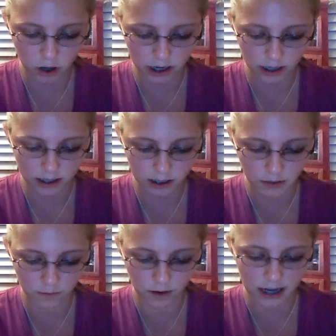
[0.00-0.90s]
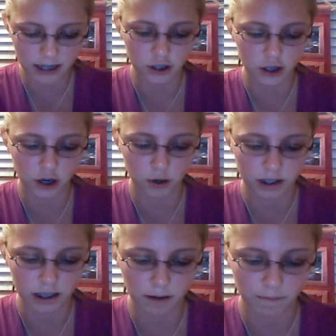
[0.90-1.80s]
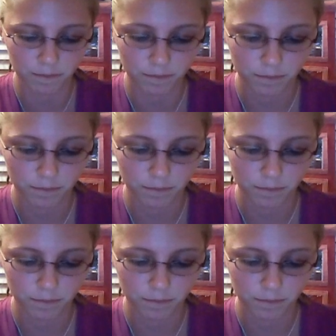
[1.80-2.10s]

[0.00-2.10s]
wanted some advice, some.